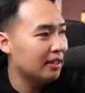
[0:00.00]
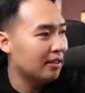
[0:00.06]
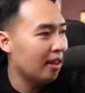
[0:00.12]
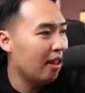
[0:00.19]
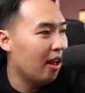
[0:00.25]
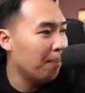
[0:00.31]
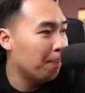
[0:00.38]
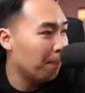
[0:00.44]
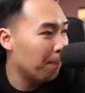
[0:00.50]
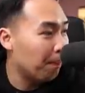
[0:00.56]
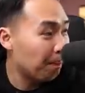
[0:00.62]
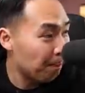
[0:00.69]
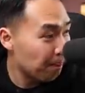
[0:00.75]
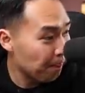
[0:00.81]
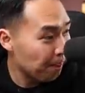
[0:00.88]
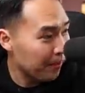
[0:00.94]
is a lot
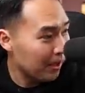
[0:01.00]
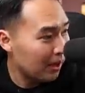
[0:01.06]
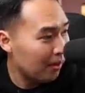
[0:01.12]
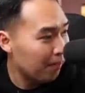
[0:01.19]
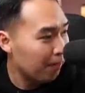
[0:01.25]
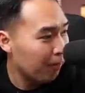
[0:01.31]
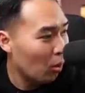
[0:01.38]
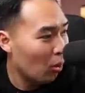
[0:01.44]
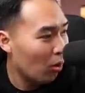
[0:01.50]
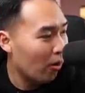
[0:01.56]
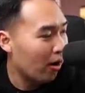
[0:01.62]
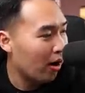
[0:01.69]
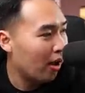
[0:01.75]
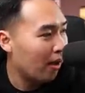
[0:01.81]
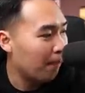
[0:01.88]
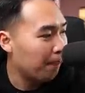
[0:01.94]
more
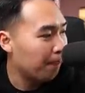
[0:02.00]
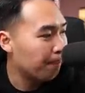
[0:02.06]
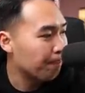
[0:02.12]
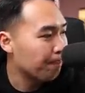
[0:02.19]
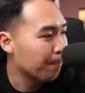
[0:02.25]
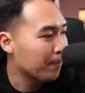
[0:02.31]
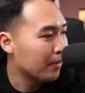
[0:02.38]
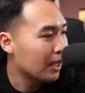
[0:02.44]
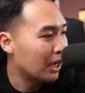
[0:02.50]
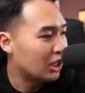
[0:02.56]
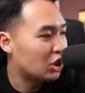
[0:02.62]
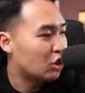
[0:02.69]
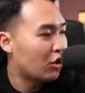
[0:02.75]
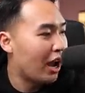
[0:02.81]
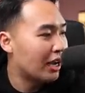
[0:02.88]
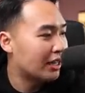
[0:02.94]
um,
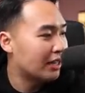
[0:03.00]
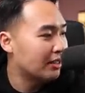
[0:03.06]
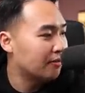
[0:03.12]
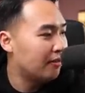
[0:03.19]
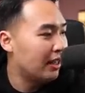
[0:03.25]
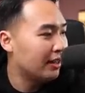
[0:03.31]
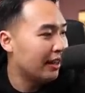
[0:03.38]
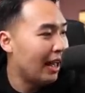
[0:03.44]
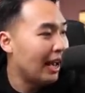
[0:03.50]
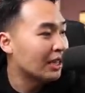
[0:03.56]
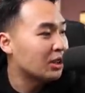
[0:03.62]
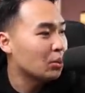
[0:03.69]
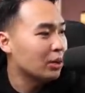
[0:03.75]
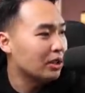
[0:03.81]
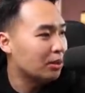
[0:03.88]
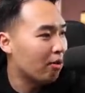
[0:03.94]
attractive than
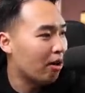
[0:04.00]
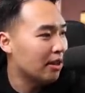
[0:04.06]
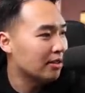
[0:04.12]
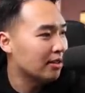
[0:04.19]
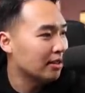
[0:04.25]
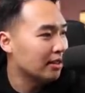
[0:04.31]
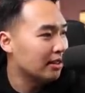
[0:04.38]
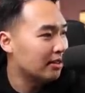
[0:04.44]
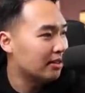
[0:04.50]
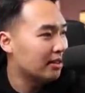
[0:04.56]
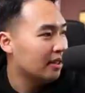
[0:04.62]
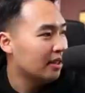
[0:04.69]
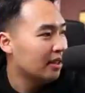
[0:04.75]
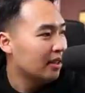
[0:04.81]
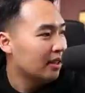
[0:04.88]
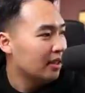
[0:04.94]
last week's price, at least.
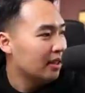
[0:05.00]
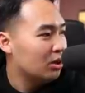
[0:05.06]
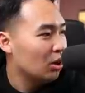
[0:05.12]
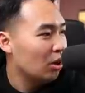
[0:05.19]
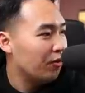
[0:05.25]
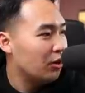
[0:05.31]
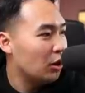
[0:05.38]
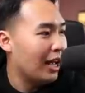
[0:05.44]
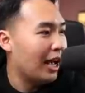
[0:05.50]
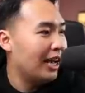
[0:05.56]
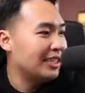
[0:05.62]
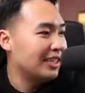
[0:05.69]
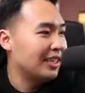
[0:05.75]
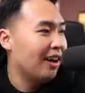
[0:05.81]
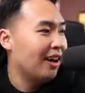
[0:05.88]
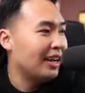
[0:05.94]
So, if you
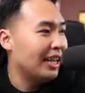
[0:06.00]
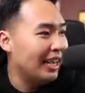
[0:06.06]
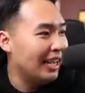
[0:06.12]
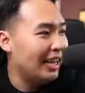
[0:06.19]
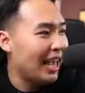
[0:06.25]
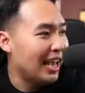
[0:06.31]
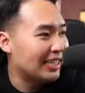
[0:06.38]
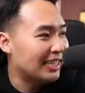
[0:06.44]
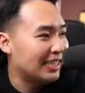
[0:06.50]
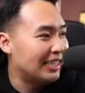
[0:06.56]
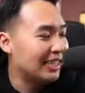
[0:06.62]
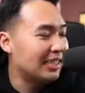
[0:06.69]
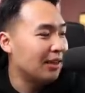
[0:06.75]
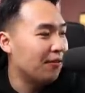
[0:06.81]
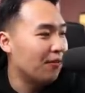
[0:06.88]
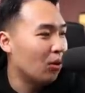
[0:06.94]
guys got in at
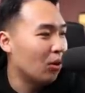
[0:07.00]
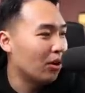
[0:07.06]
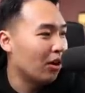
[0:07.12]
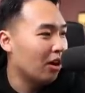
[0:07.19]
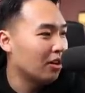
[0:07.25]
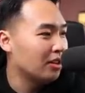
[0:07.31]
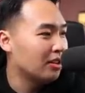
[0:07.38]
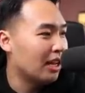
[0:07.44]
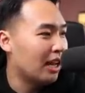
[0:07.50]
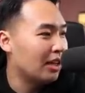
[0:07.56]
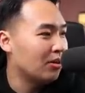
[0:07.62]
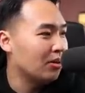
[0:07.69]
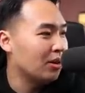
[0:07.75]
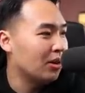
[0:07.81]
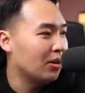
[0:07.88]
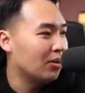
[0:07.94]
$64, I
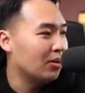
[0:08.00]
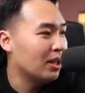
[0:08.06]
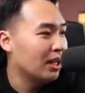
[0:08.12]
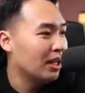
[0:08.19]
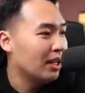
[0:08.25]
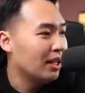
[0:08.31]
don't know.